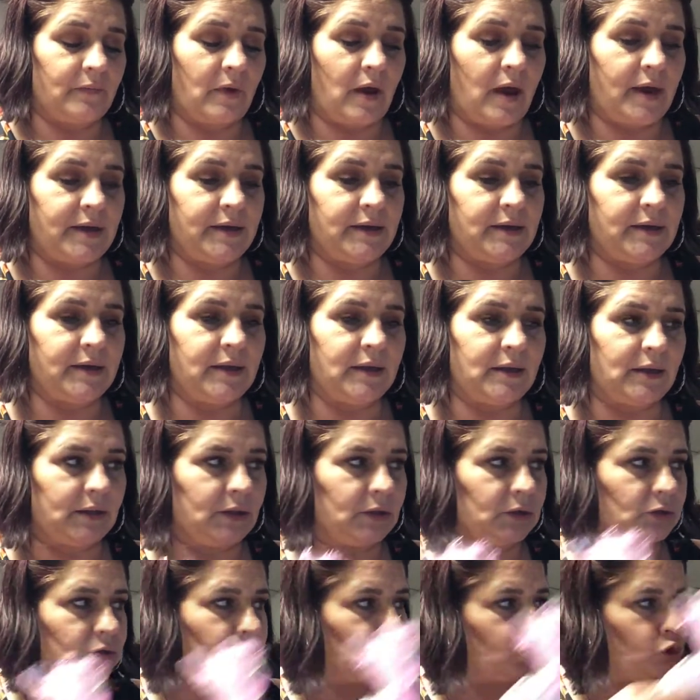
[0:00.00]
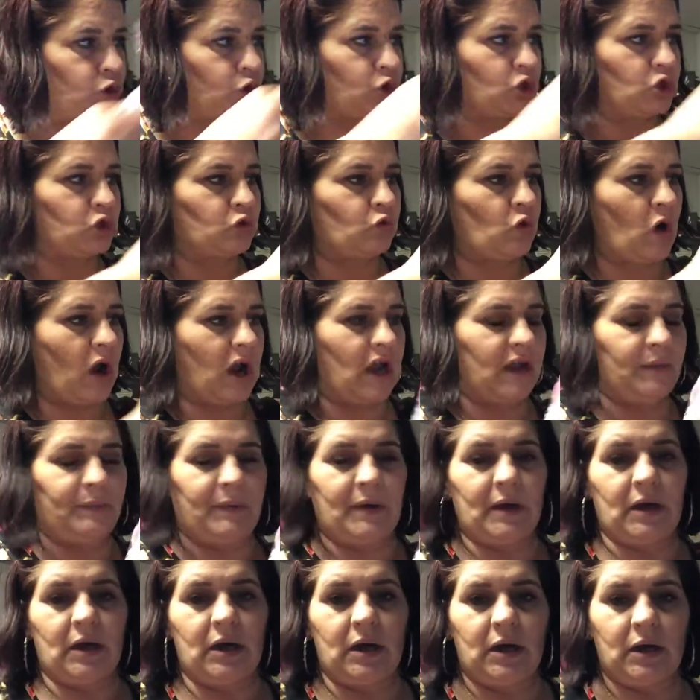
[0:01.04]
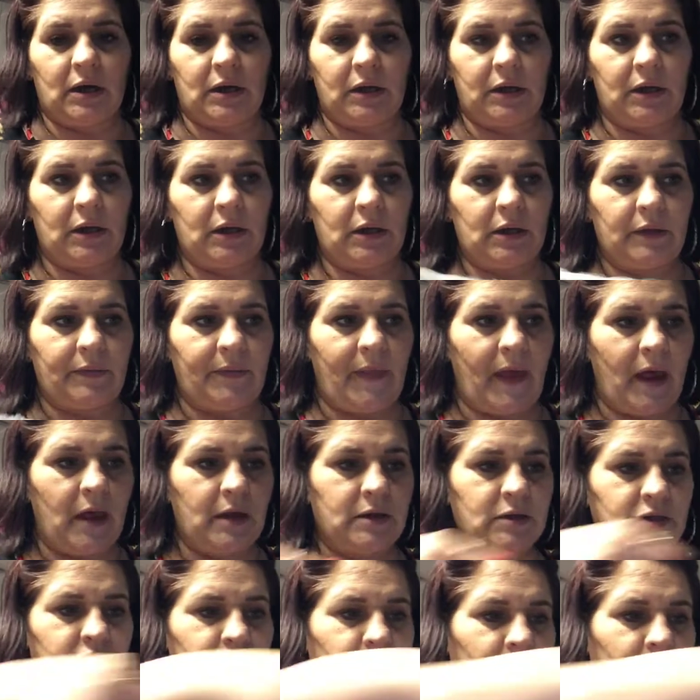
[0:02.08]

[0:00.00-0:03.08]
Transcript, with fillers: I need to get a little tripod. That is